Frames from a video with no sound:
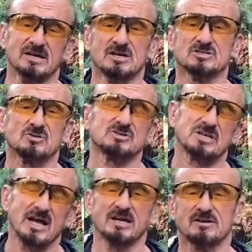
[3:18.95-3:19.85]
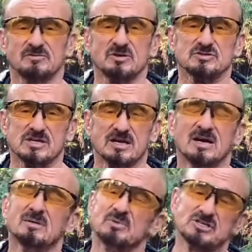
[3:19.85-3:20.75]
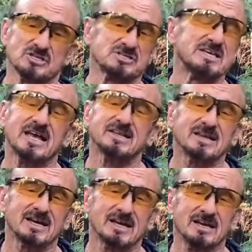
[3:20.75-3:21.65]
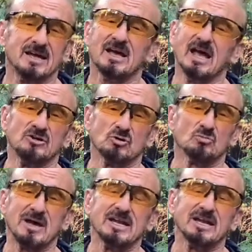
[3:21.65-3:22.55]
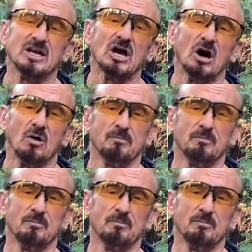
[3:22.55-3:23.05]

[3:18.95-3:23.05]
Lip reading: So it's kind of confusing, but just get a ticket and you're ready to go.